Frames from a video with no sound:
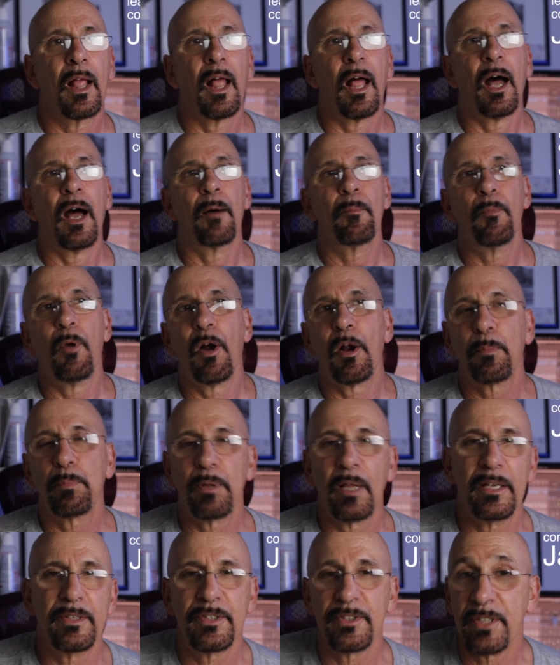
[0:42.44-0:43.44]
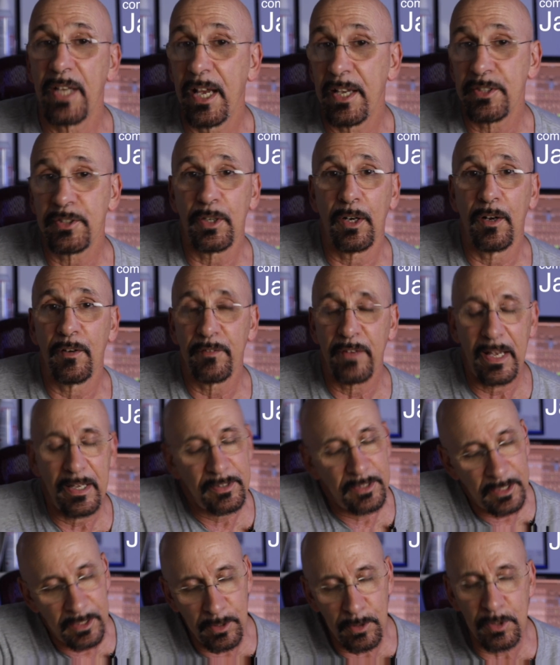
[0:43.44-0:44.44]
Mark plays his ass off,
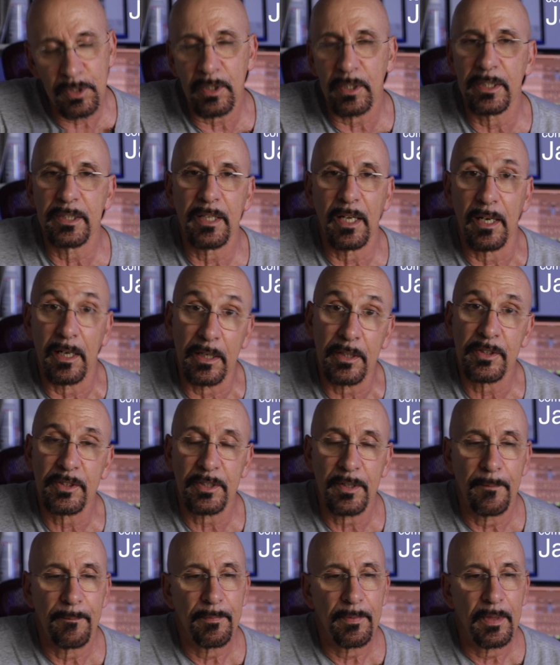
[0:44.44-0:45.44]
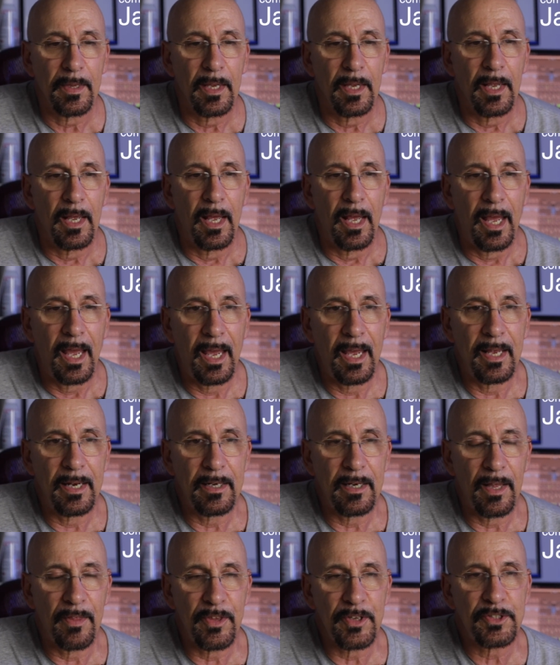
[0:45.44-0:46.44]
as he usually does.
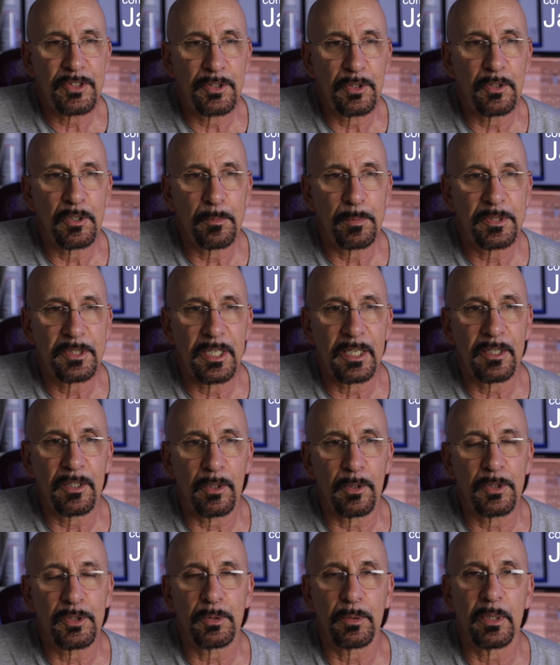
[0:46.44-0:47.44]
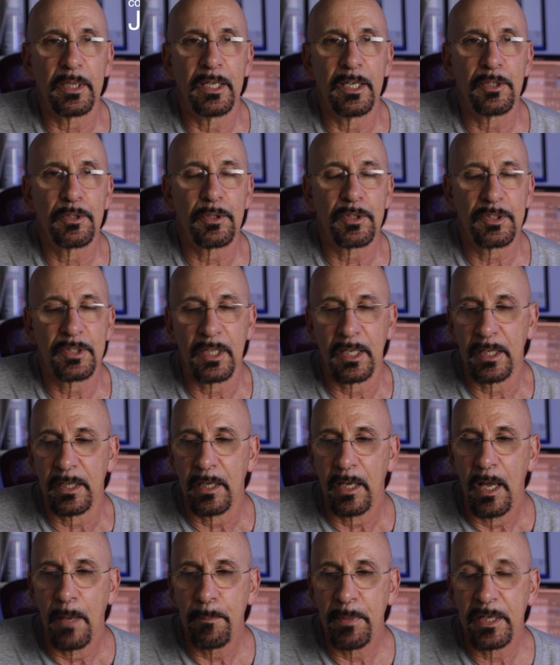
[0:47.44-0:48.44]
And this tune in particular is really interesting
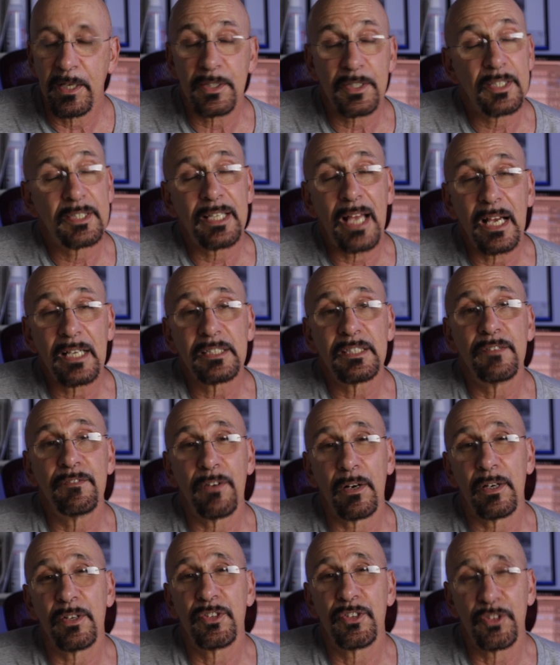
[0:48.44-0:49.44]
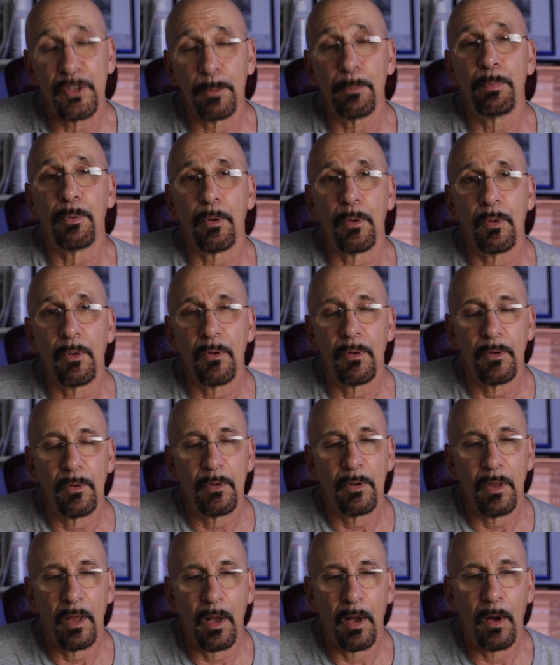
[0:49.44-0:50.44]
because it's actually very simple.
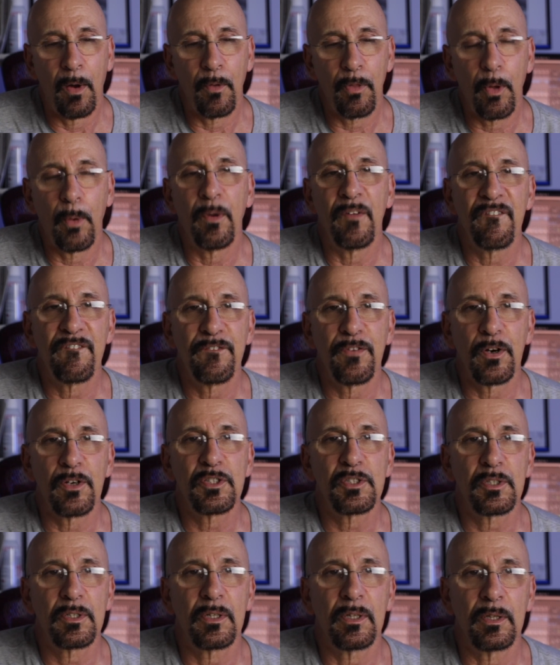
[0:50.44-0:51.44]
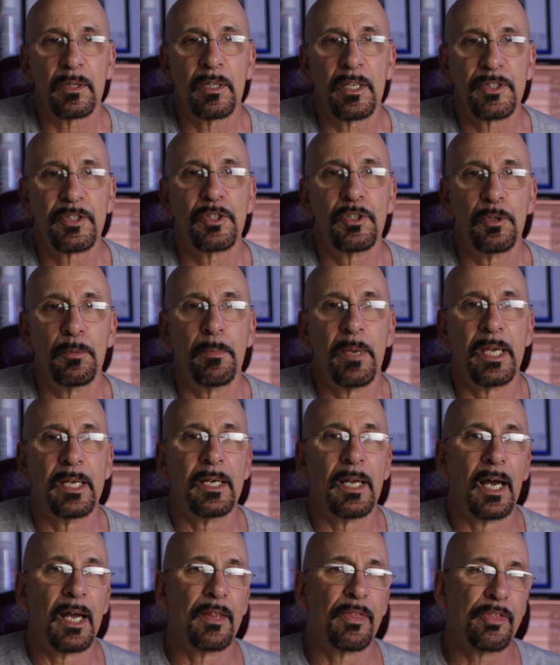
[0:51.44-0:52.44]
Although in first listen, you may
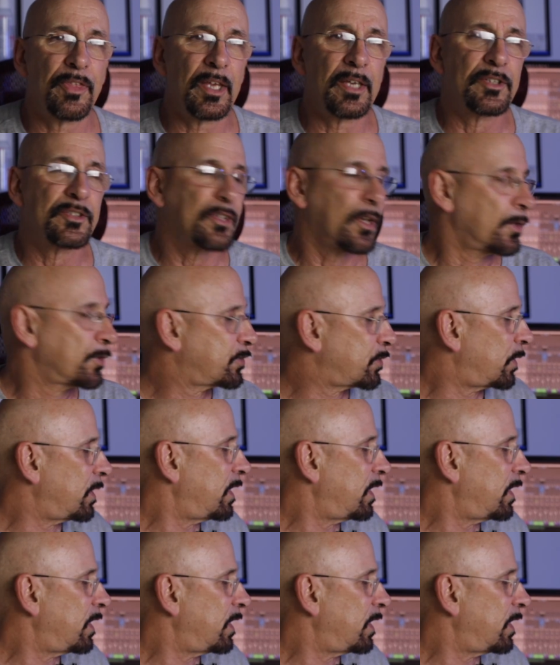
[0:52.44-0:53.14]
not think so. So